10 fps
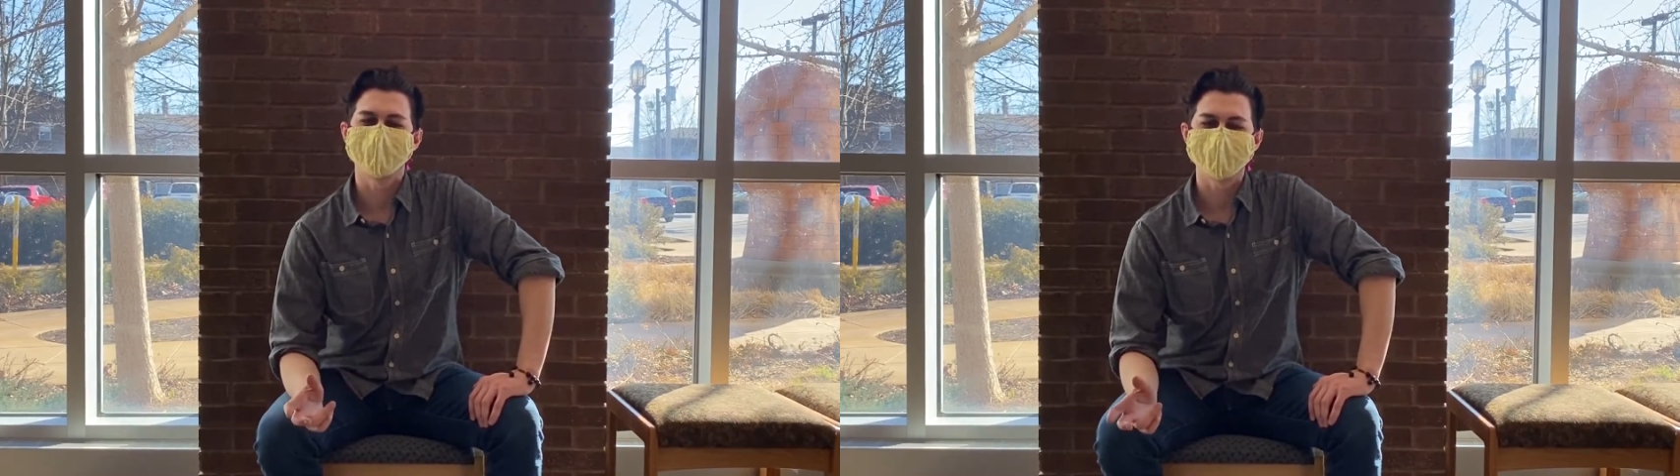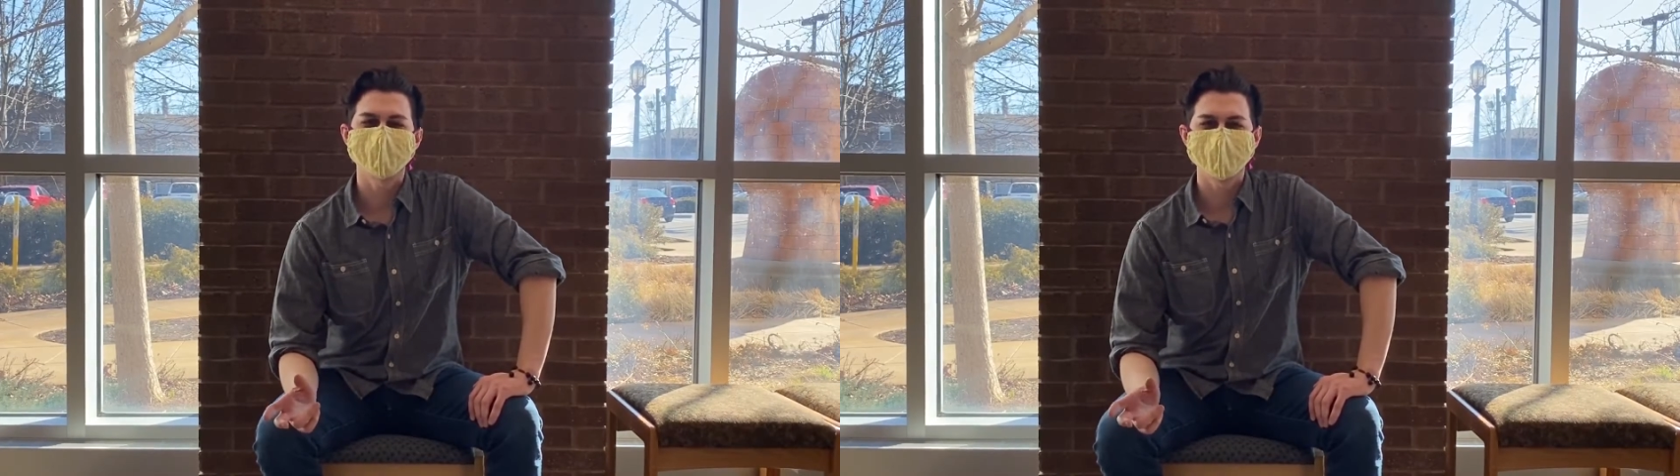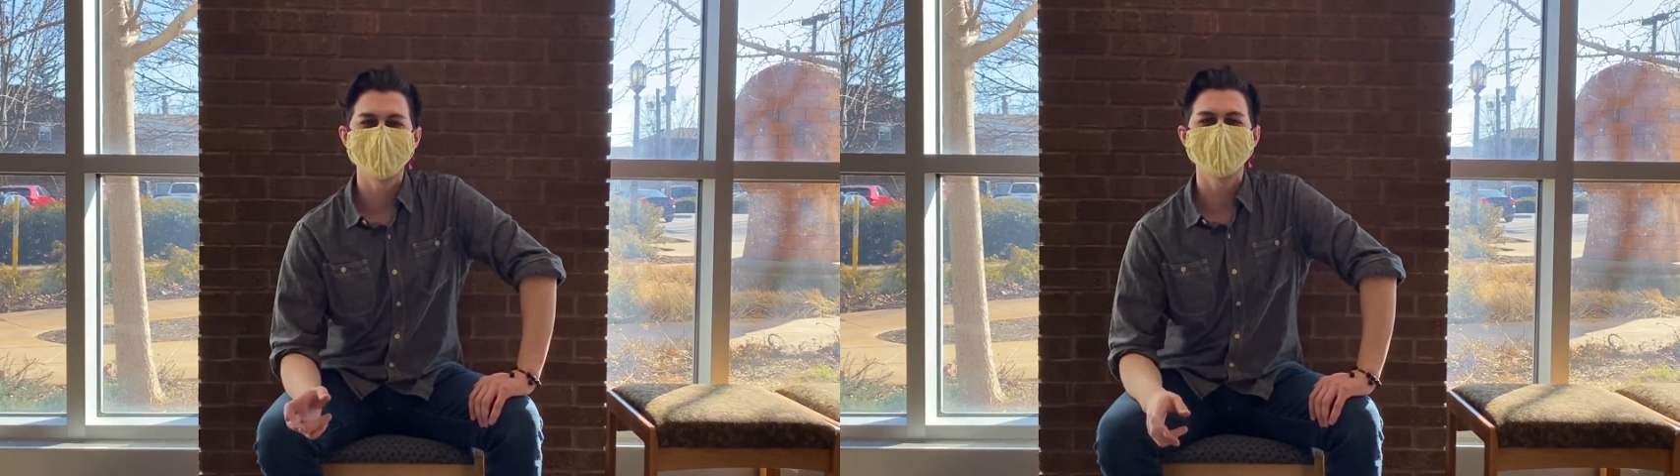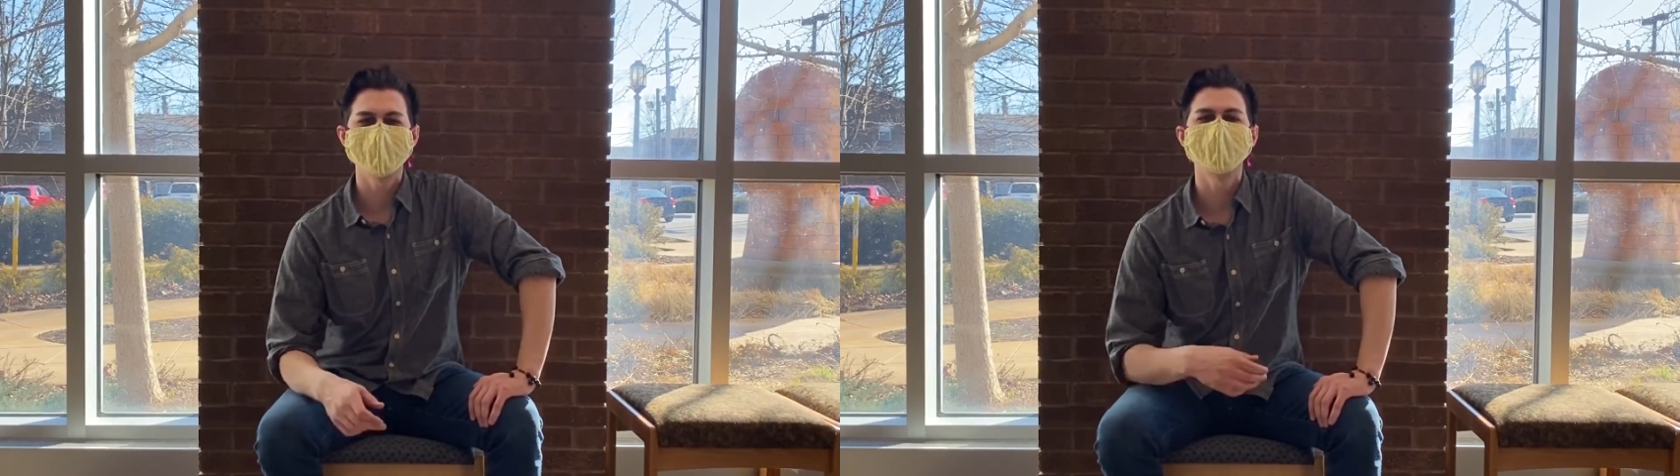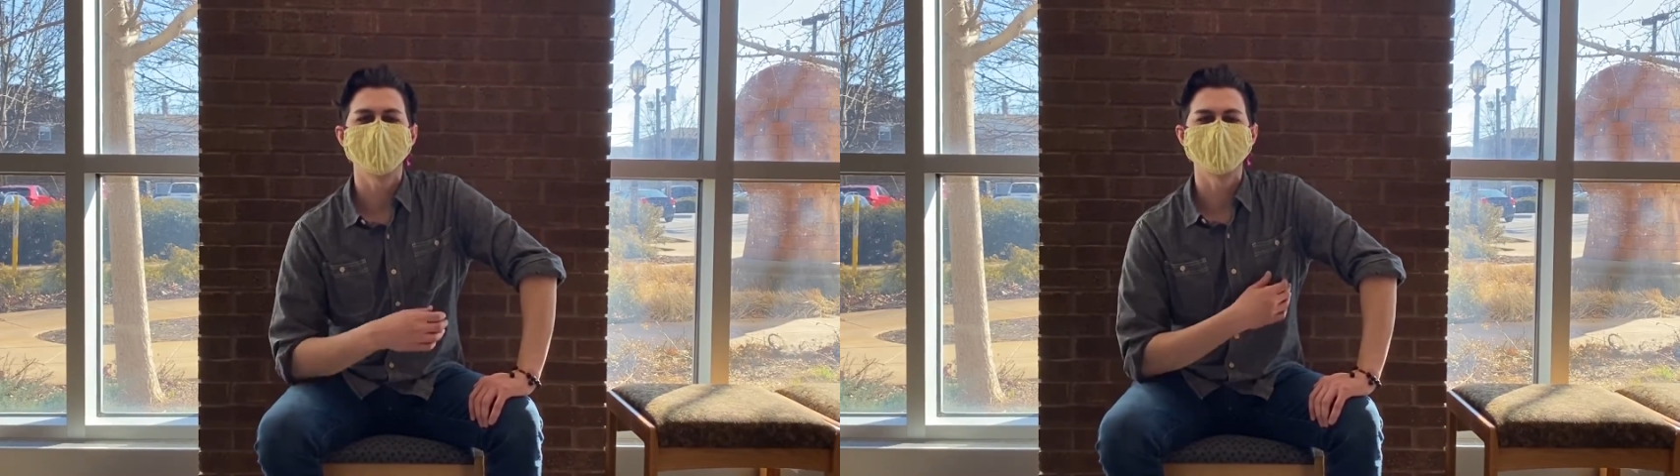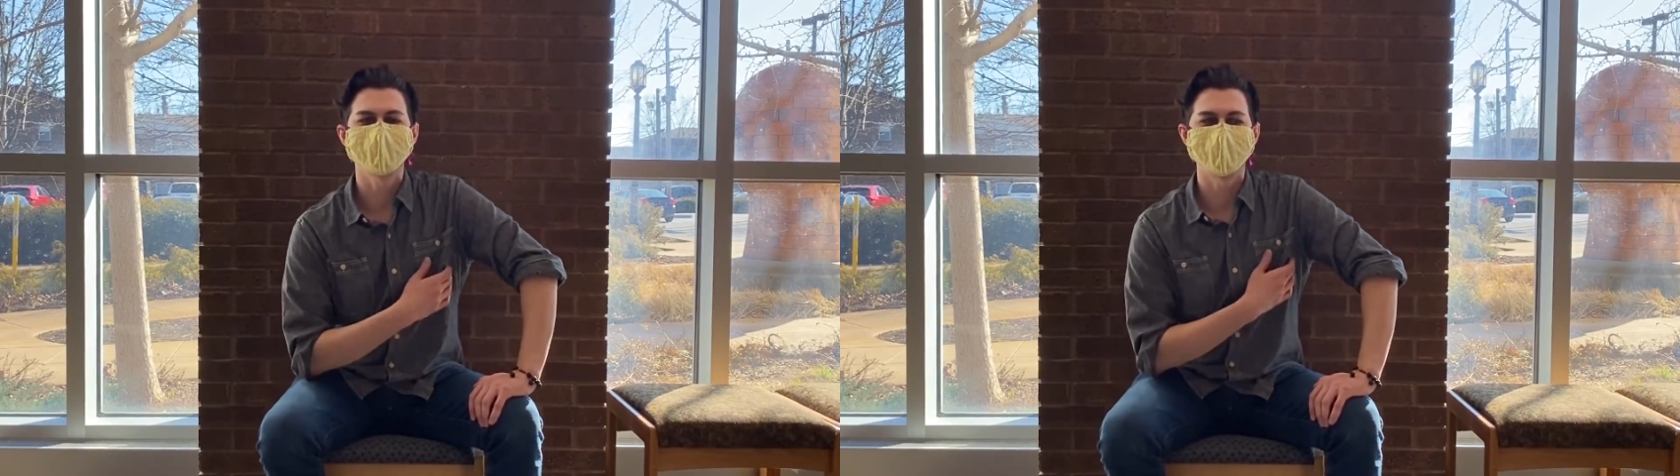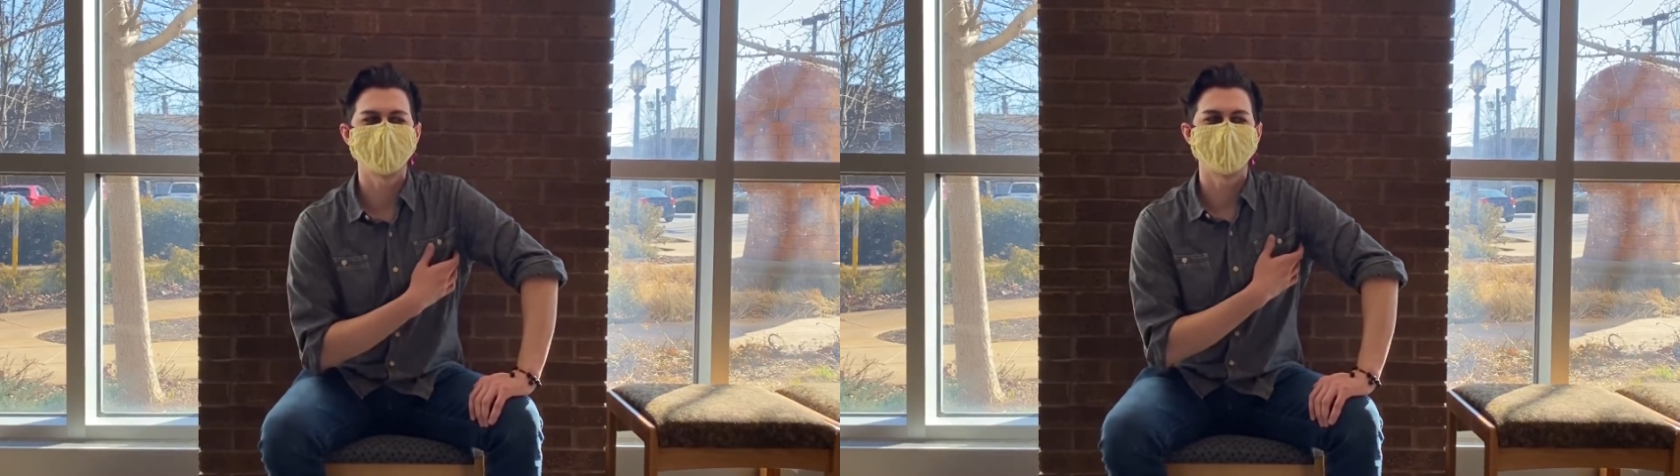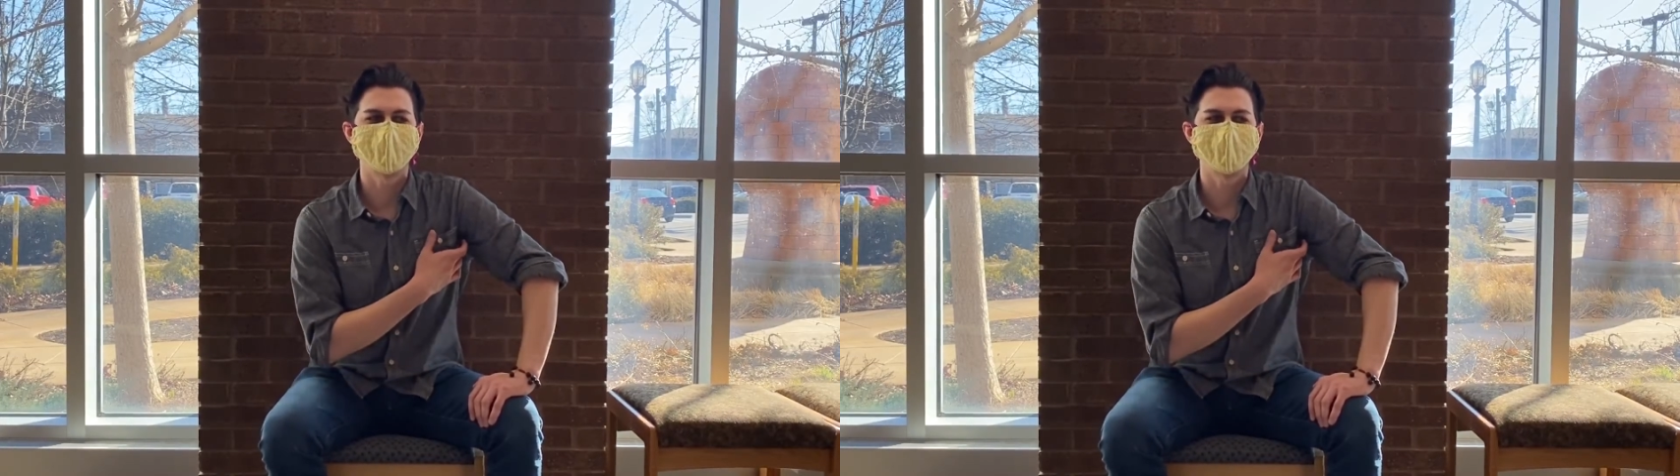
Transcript: but it is mostly true.